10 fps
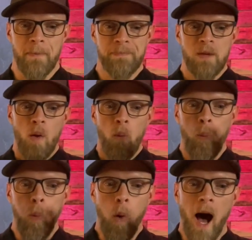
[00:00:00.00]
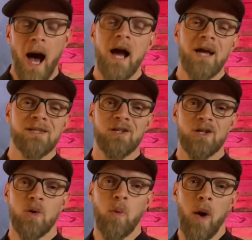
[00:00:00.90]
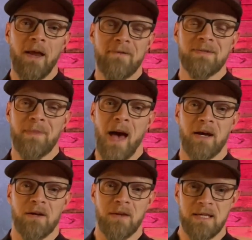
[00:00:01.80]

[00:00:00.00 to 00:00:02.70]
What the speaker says: but why do your what ifs matter?